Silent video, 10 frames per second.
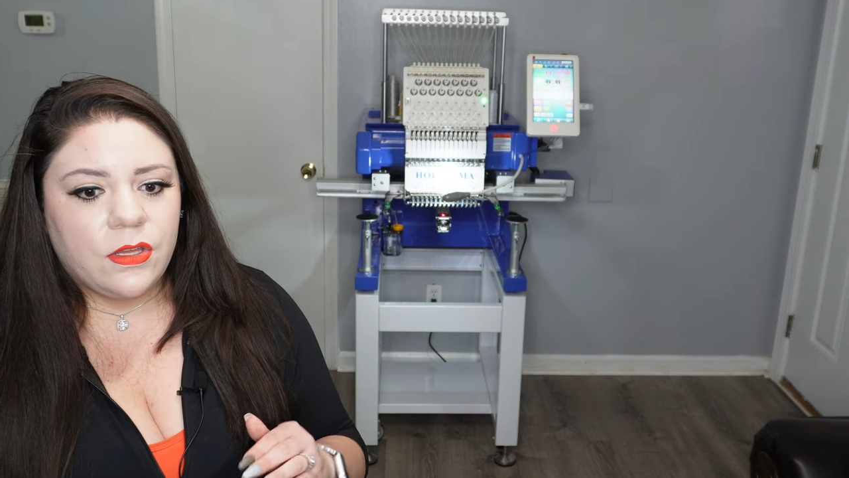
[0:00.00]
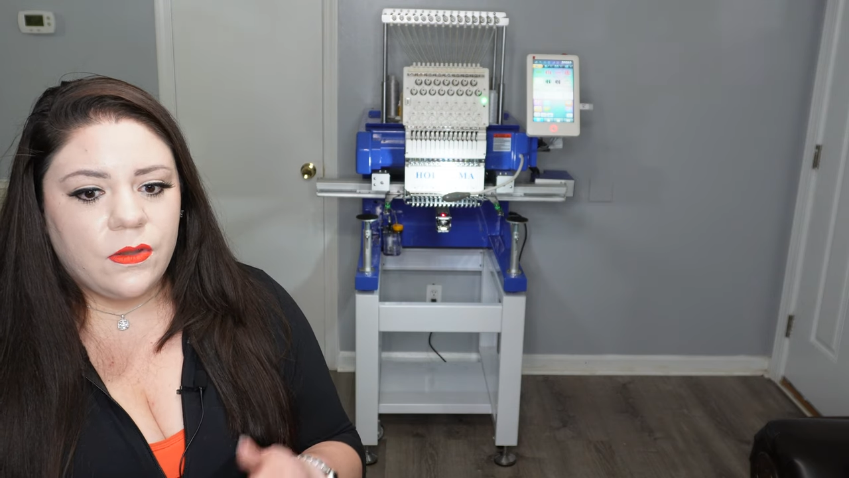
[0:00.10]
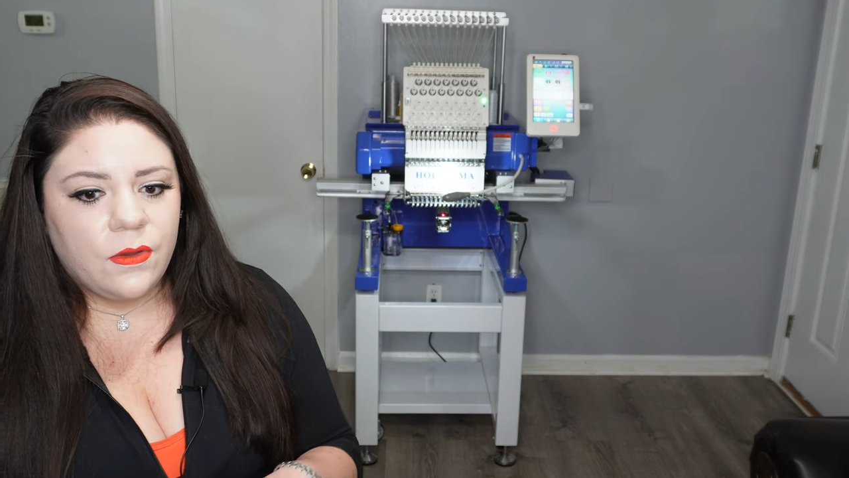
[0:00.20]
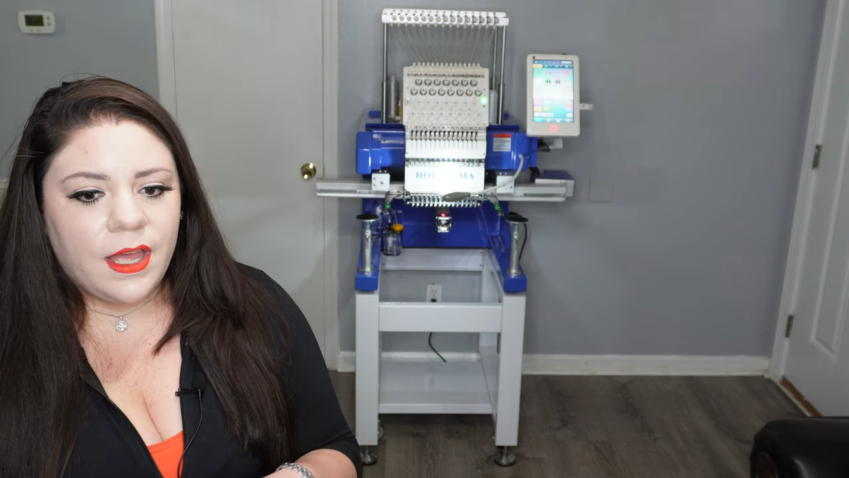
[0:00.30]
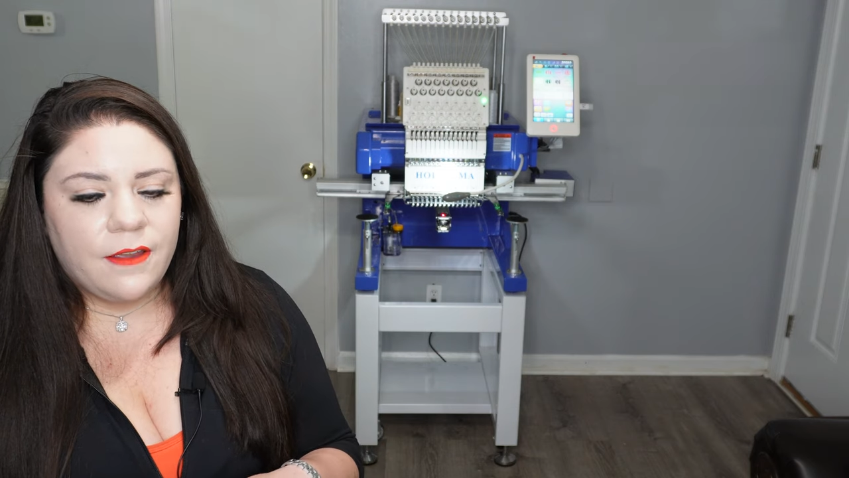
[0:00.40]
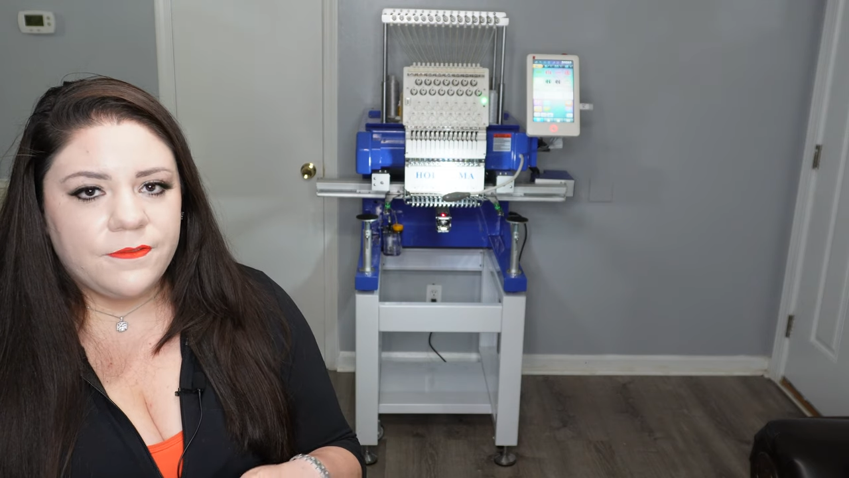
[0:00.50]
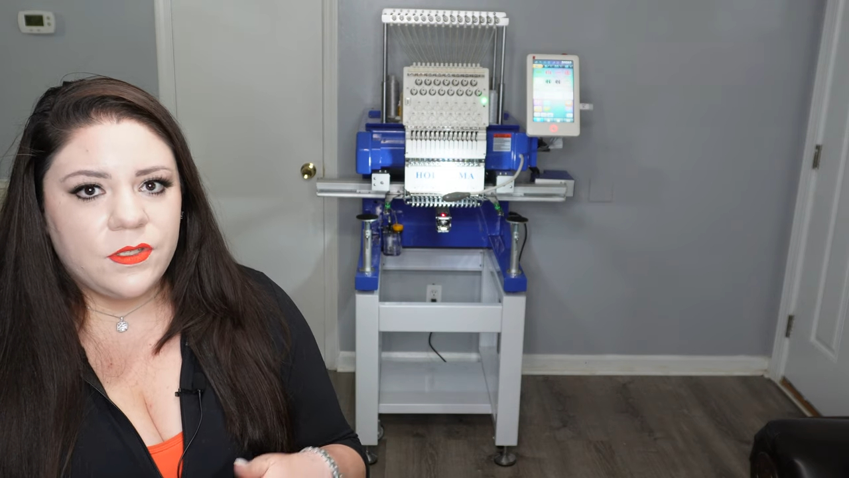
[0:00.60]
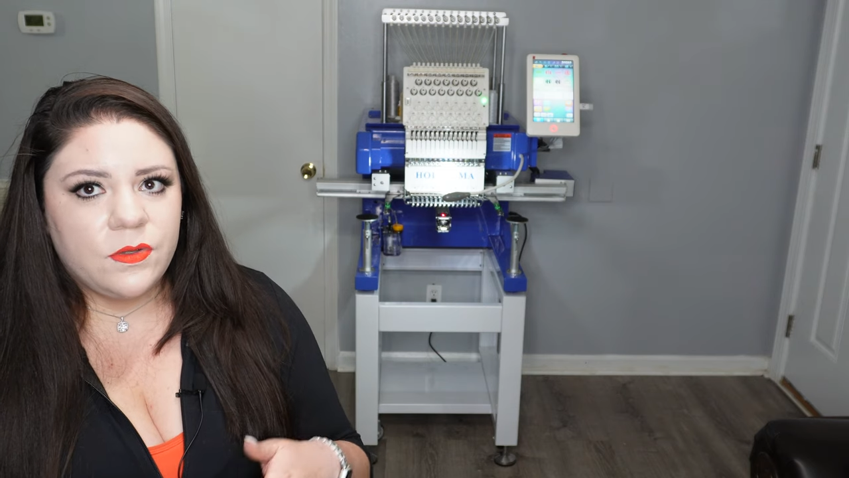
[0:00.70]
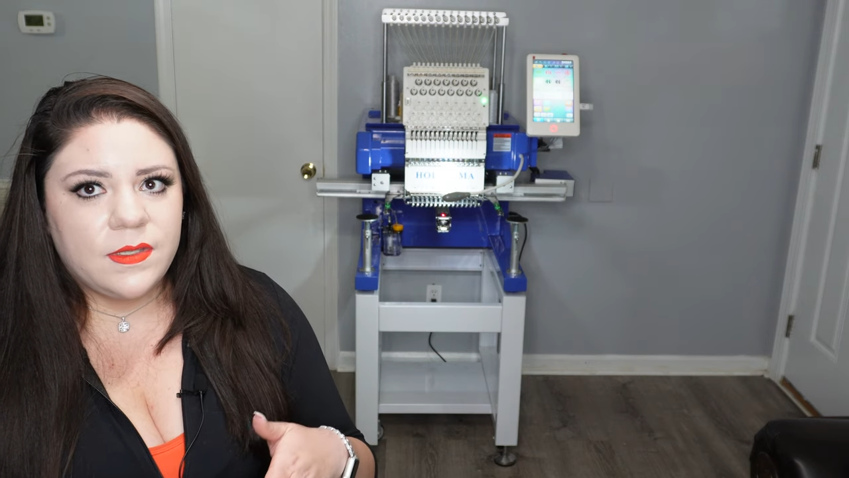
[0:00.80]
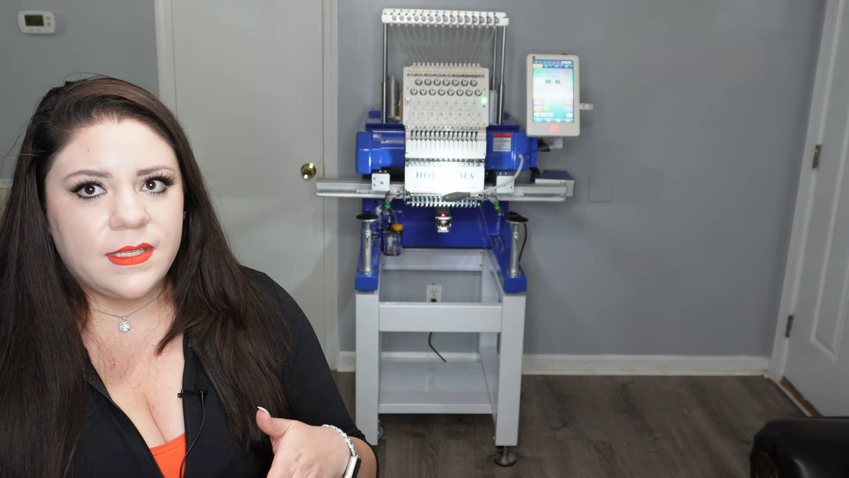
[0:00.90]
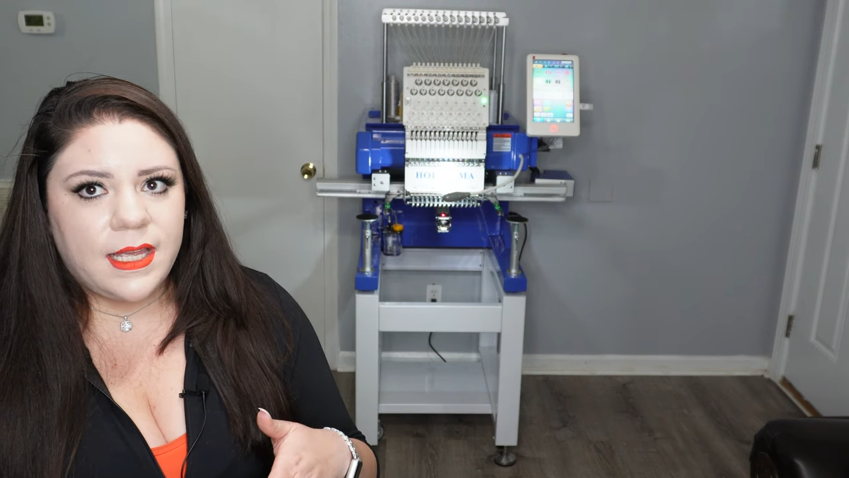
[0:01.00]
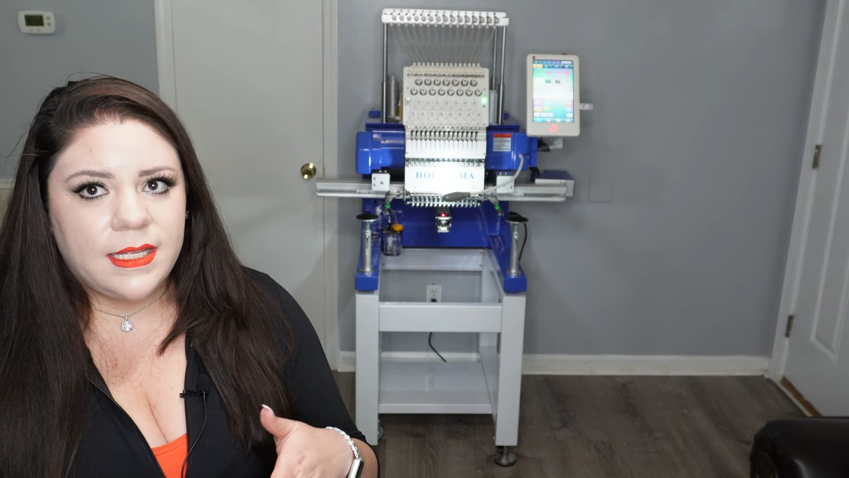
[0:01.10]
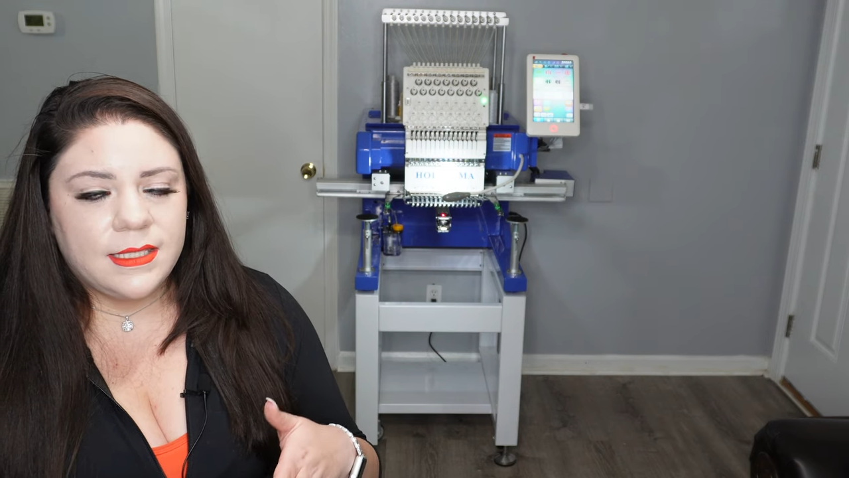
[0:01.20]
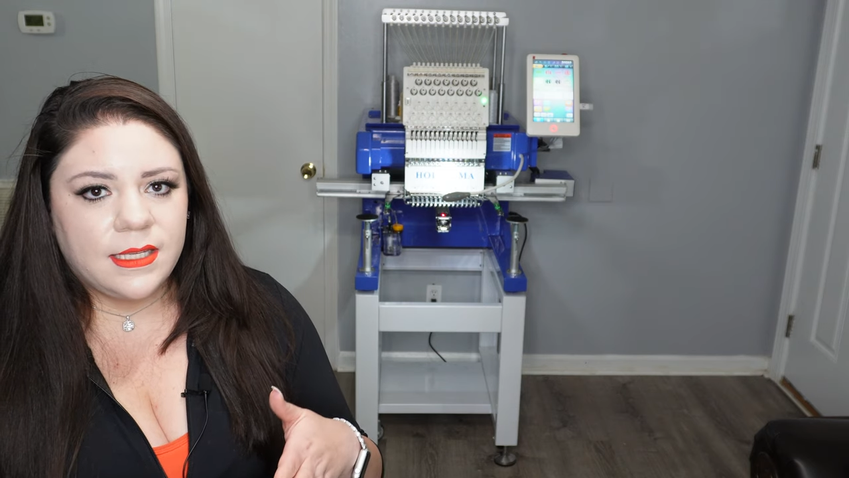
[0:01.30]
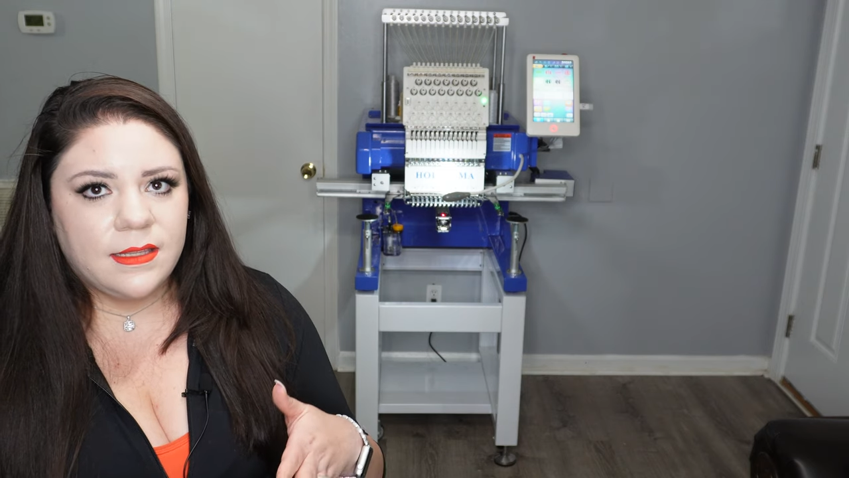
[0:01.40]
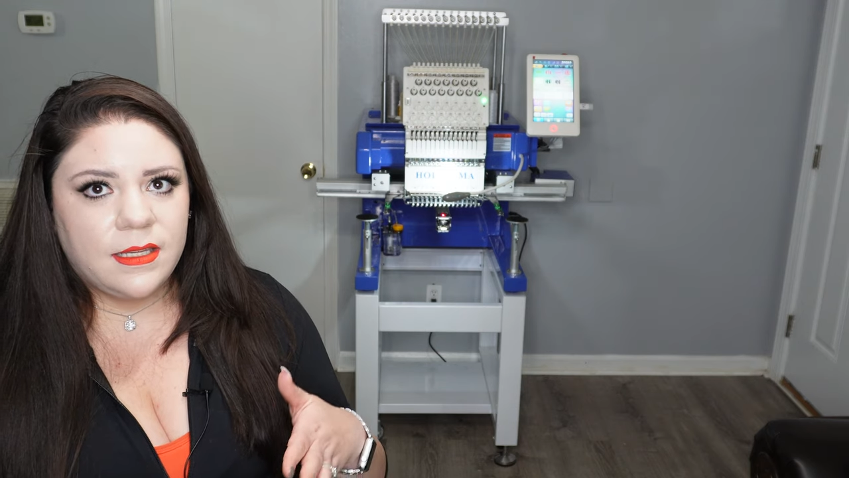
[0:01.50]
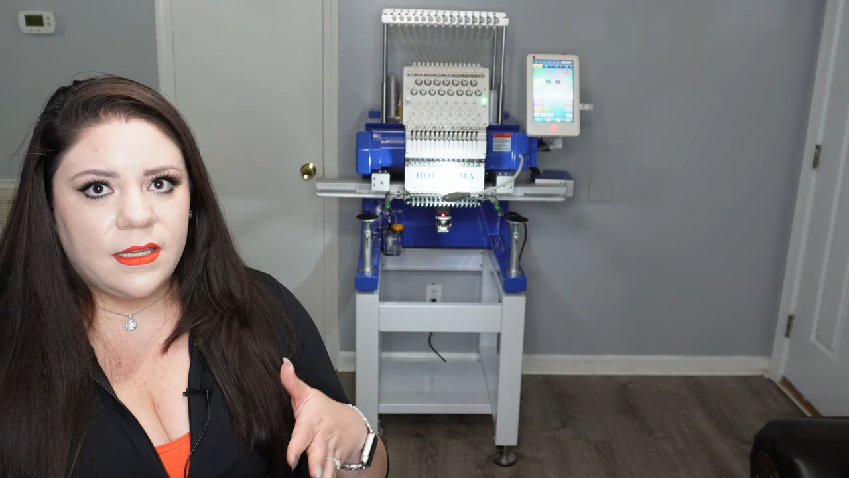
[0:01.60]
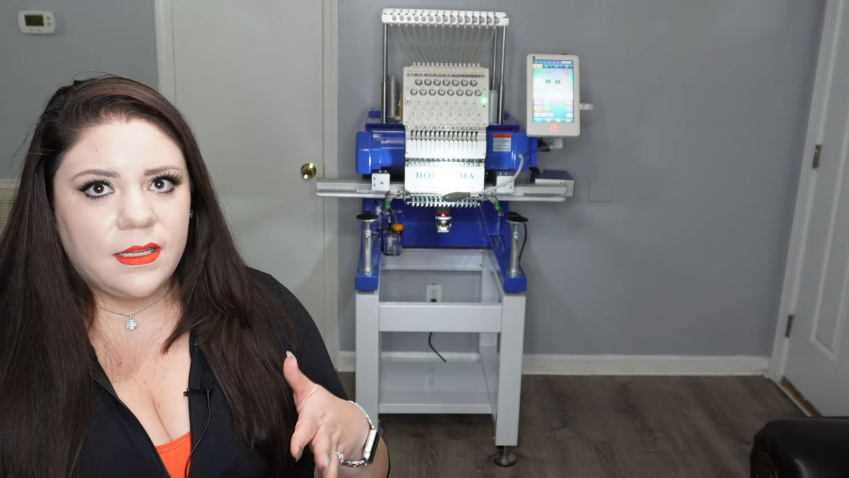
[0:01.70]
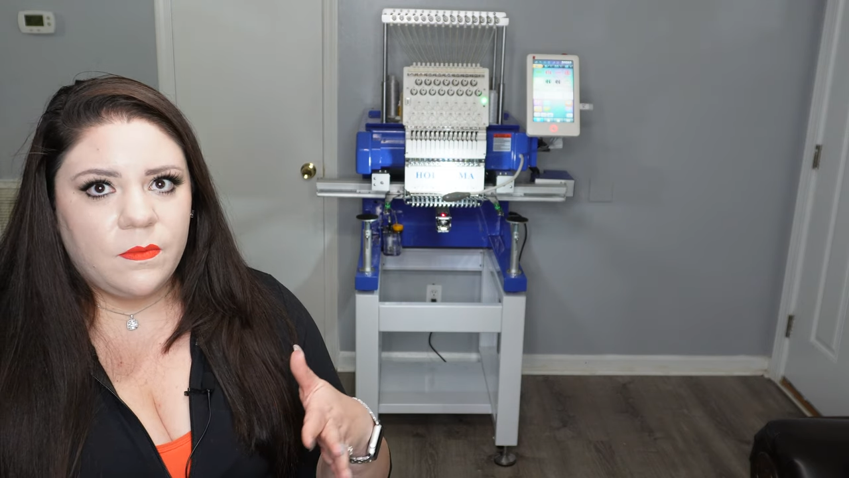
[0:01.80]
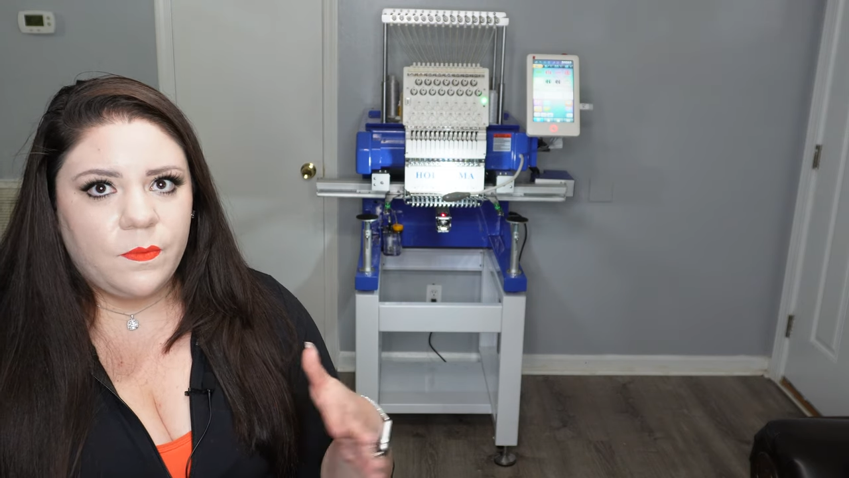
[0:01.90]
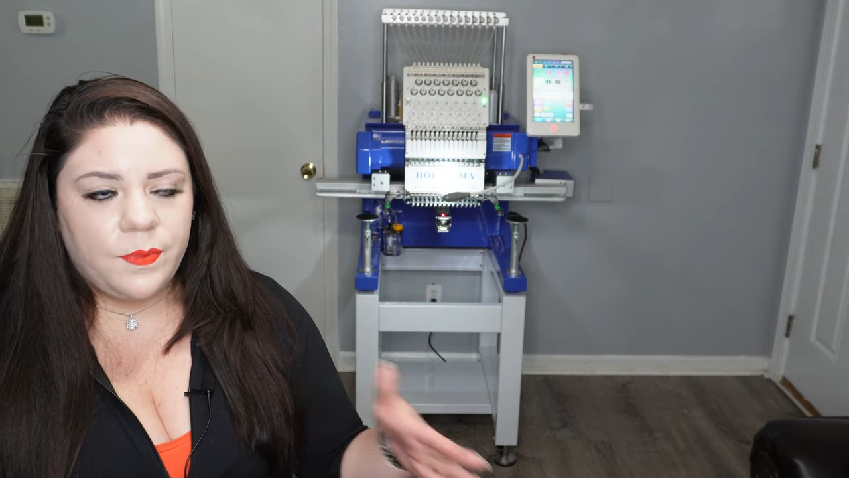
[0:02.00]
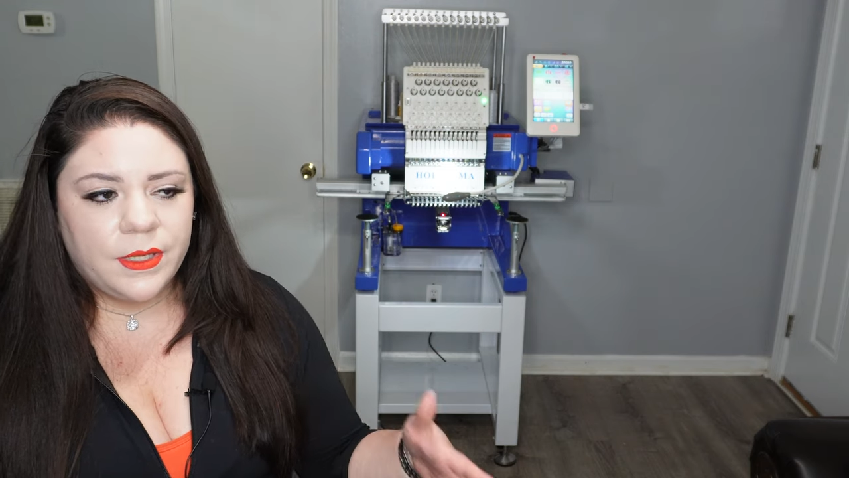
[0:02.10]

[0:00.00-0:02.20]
you have to send the